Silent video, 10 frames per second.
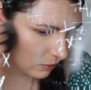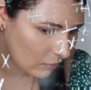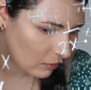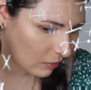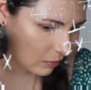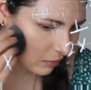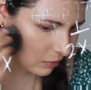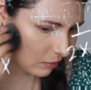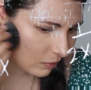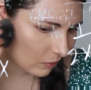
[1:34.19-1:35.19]

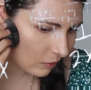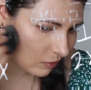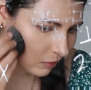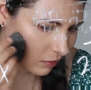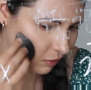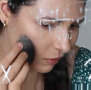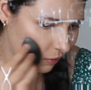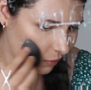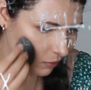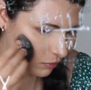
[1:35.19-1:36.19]

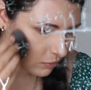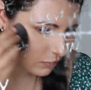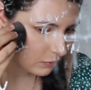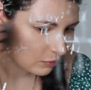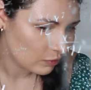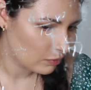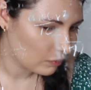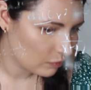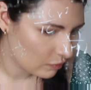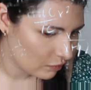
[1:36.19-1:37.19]

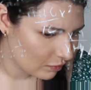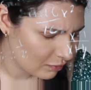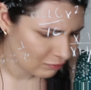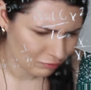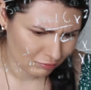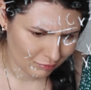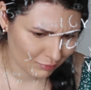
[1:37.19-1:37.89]
Nothing is said.